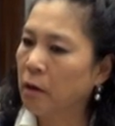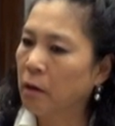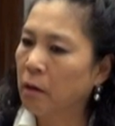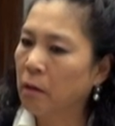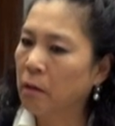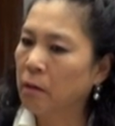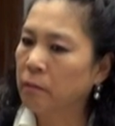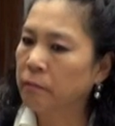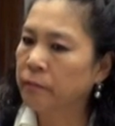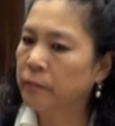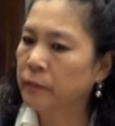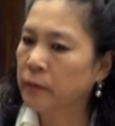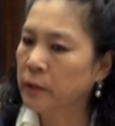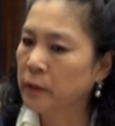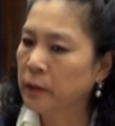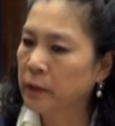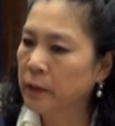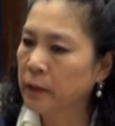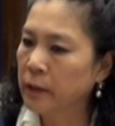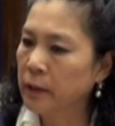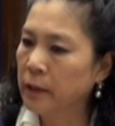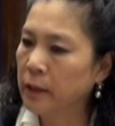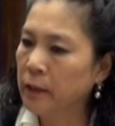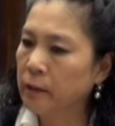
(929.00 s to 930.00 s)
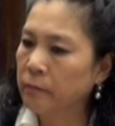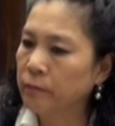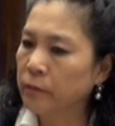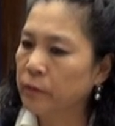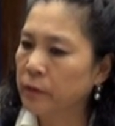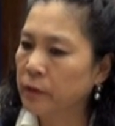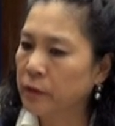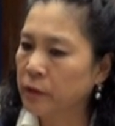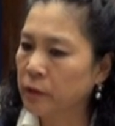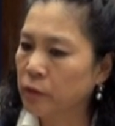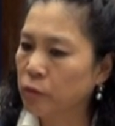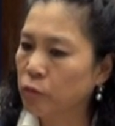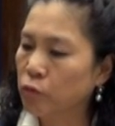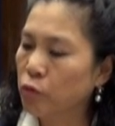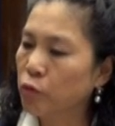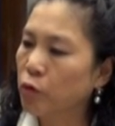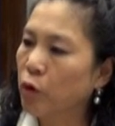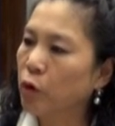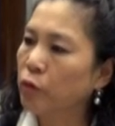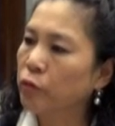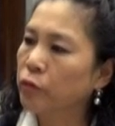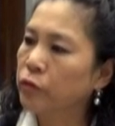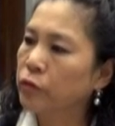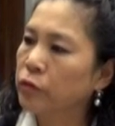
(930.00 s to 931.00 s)
of even the
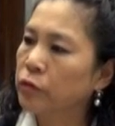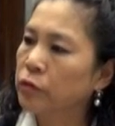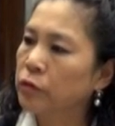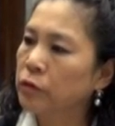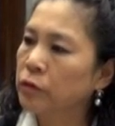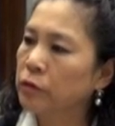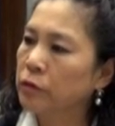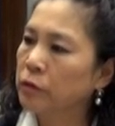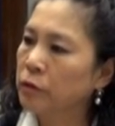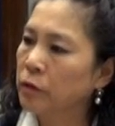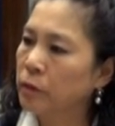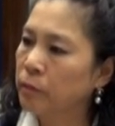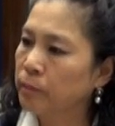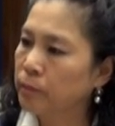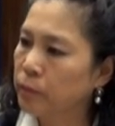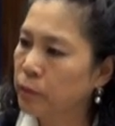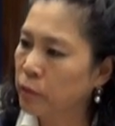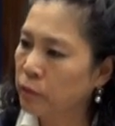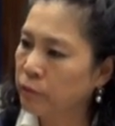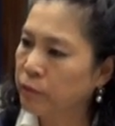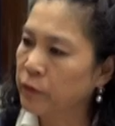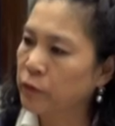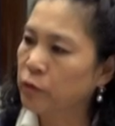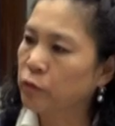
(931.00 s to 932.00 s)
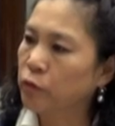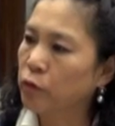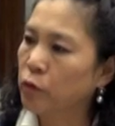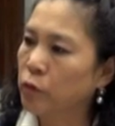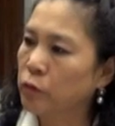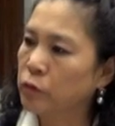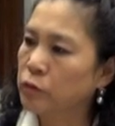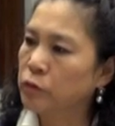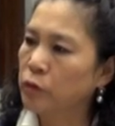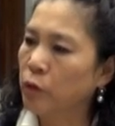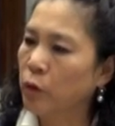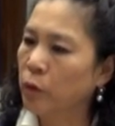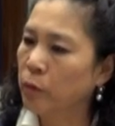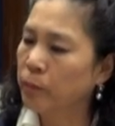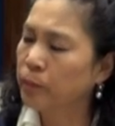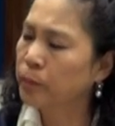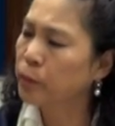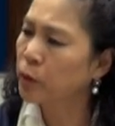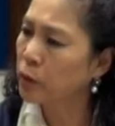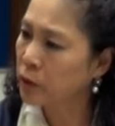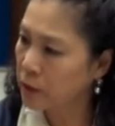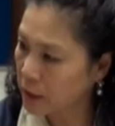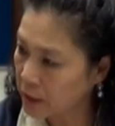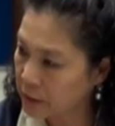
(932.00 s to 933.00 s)
growth, profit growth or
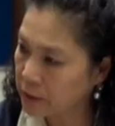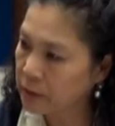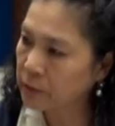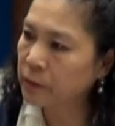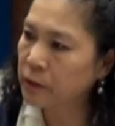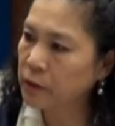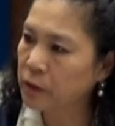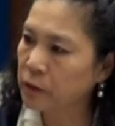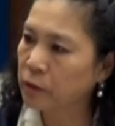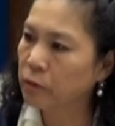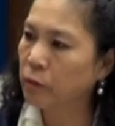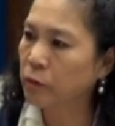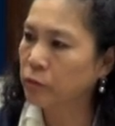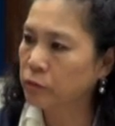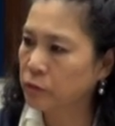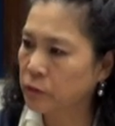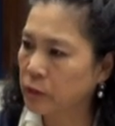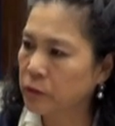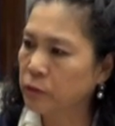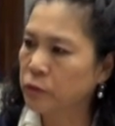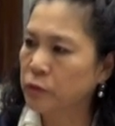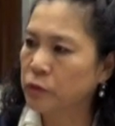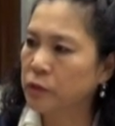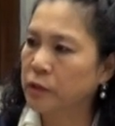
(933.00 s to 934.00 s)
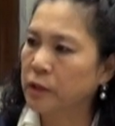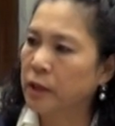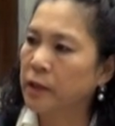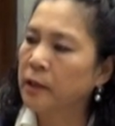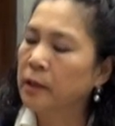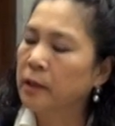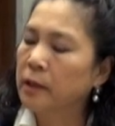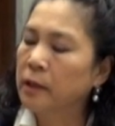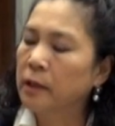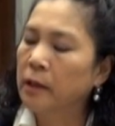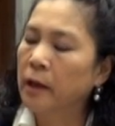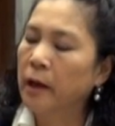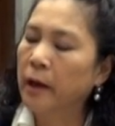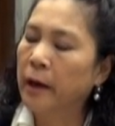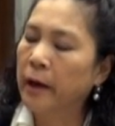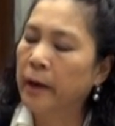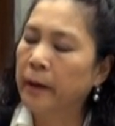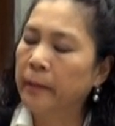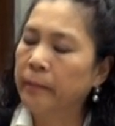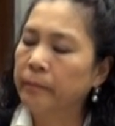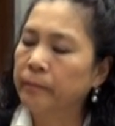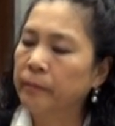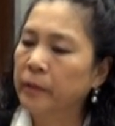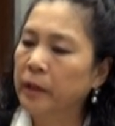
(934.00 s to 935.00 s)
productivity growth, as you say,
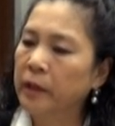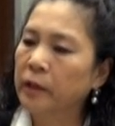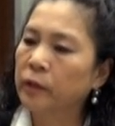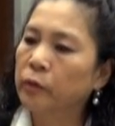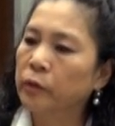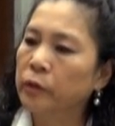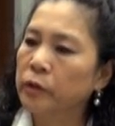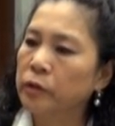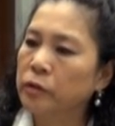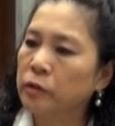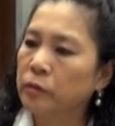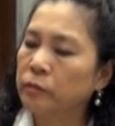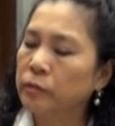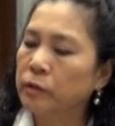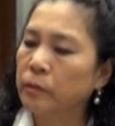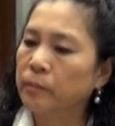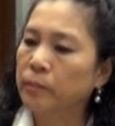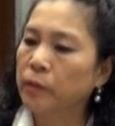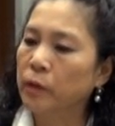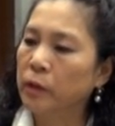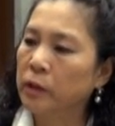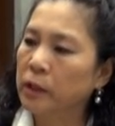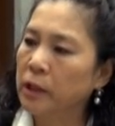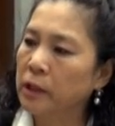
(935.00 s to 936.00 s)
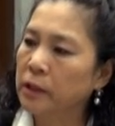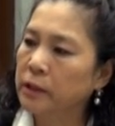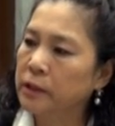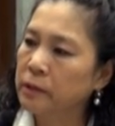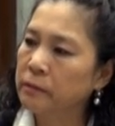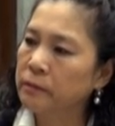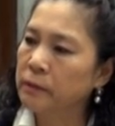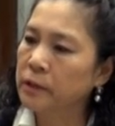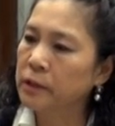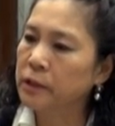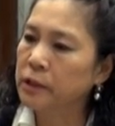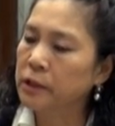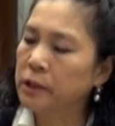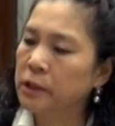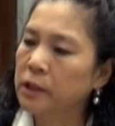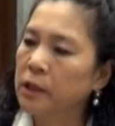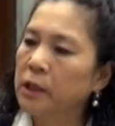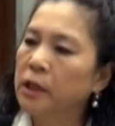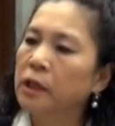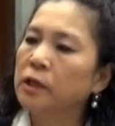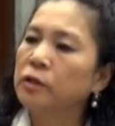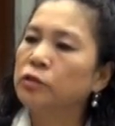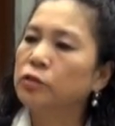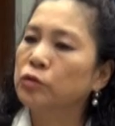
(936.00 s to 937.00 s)
increase of the productivity
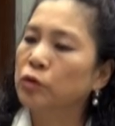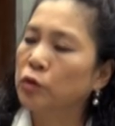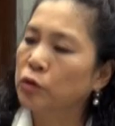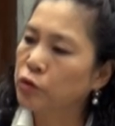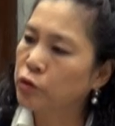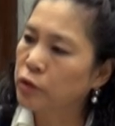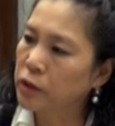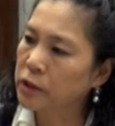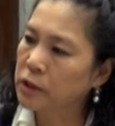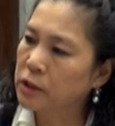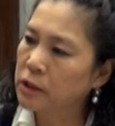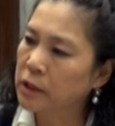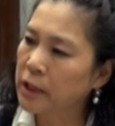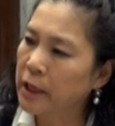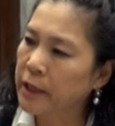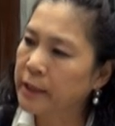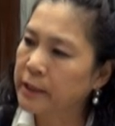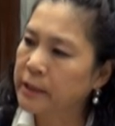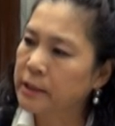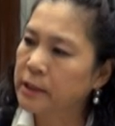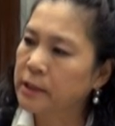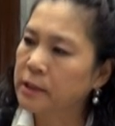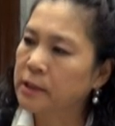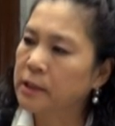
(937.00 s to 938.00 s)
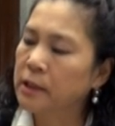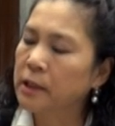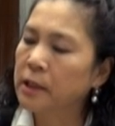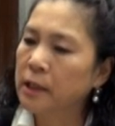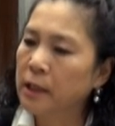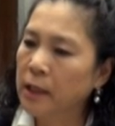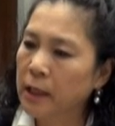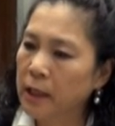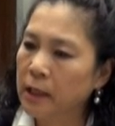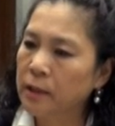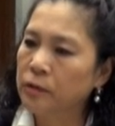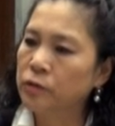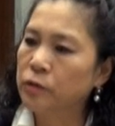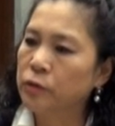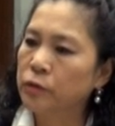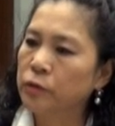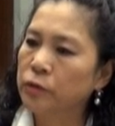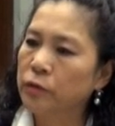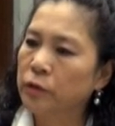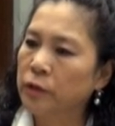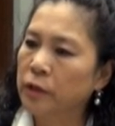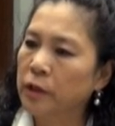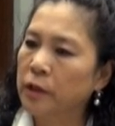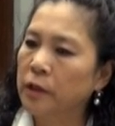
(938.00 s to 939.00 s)
is not translated
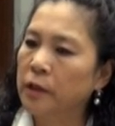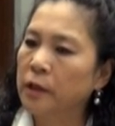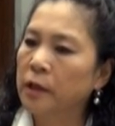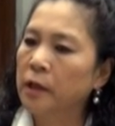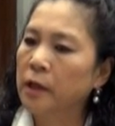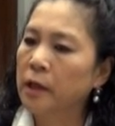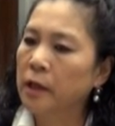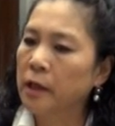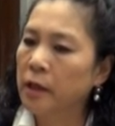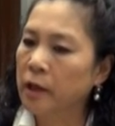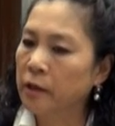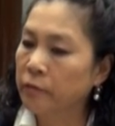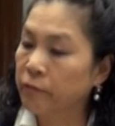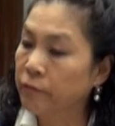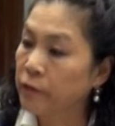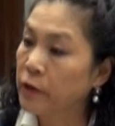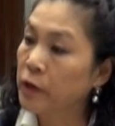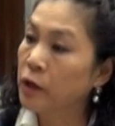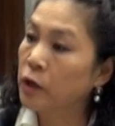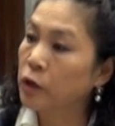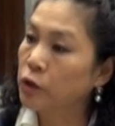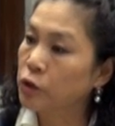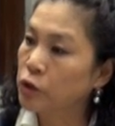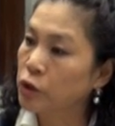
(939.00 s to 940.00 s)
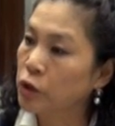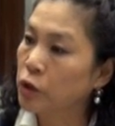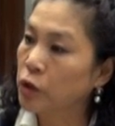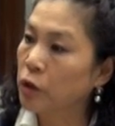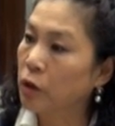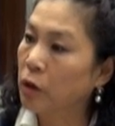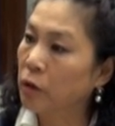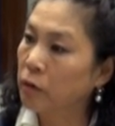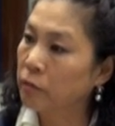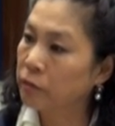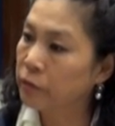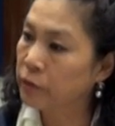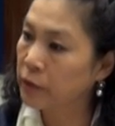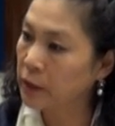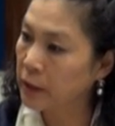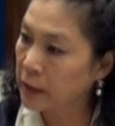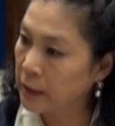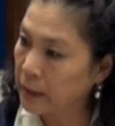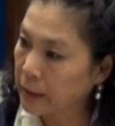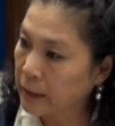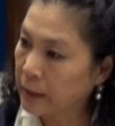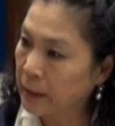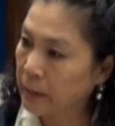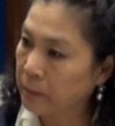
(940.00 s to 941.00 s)
into the fair share of the
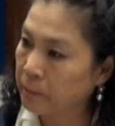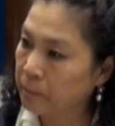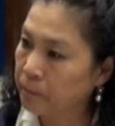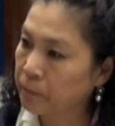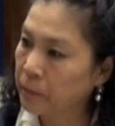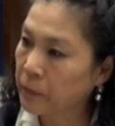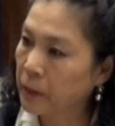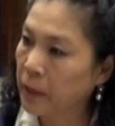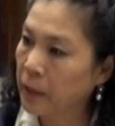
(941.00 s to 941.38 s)
income,